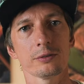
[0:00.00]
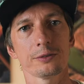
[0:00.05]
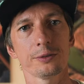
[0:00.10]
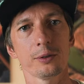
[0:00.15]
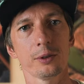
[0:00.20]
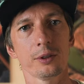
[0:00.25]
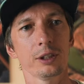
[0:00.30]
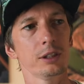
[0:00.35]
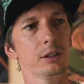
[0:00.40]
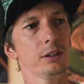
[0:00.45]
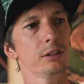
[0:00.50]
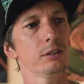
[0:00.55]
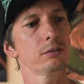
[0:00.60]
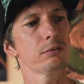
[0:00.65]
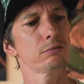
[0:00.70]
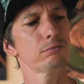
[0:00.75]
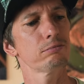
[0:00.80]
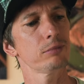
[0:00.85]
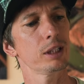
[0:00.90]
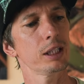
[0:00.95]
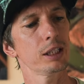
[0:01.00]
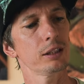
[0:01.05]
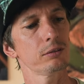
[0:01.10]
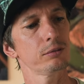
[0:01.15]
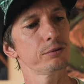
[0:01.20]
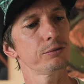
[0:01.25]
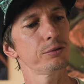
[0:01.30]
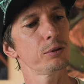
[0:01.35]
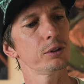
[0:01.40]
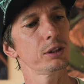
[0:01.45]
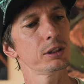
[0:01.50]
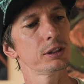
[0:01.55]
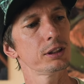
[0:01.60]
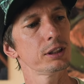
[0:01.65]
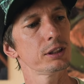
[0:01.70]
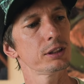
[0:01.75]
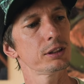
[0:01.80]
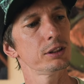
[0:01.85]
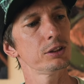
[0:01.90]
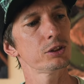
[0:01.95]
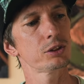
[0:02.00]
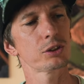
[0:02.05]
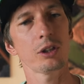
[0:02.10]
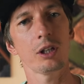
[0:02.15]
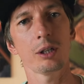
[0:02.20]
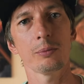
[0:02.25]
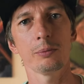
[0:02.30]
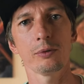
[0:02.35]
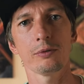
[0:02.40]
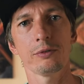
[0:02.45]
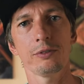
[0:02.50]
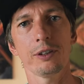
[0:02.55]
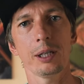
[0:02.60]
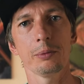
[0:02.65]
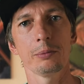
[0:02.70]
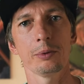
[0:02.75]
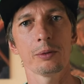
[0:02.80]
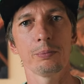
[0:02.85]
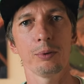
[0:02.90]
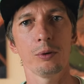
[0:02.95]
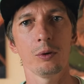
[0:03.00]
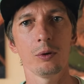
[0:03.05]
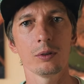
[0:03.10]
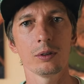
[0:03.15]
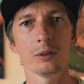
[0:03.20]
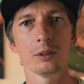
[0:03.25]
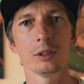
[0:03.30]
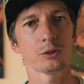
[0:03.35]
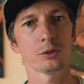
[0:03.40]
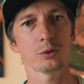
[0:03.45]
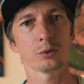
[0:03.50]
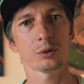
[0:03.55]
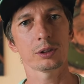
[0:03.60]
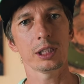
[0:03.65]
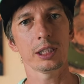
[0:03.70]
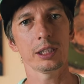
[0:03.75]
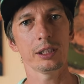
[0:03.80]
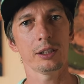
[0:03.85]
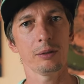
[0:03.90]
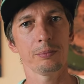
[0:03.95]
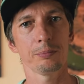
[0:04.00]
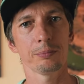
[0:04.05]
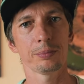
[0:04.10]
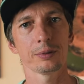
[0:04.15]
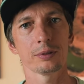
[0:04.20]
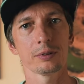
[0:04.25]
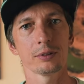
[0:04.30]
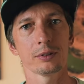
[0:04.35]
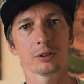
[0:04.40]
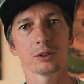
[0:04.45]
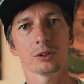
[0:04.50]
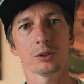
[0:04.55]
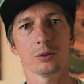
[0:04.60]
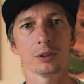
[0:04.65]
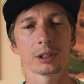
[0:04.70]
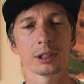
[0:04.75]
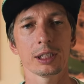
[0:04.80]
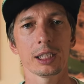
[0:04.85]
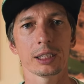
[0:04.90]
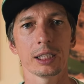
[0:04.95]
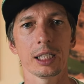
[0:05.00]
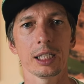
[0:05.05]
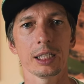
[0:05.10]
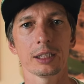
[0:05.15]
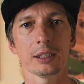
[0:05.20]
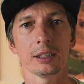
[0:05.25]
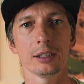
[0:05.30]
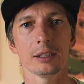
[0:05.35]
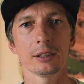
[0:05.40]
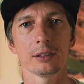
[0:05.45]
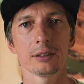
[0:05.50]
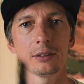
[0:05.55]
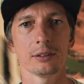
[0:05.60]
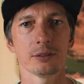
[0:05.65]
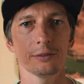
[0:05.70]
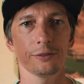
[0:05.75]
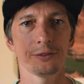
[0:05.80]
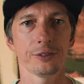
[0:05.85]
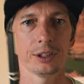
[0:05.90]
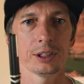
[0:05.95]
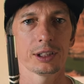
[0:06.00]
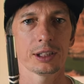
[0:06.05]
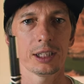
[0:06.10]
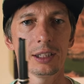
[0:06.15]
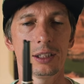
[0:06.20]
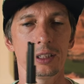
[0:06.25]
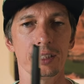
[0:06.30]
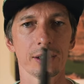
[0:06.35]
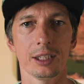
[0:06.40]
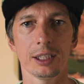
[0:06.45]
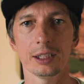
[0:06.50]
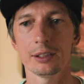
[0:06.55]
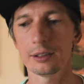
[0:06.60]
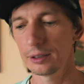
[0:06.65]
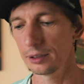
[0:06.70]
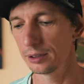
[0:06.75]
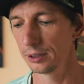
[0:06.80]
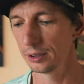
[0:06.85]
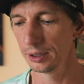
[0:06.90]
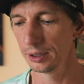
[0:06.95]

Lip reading: 46 inch carbon fiber pole to set it up. So it's not like a freestanding tent.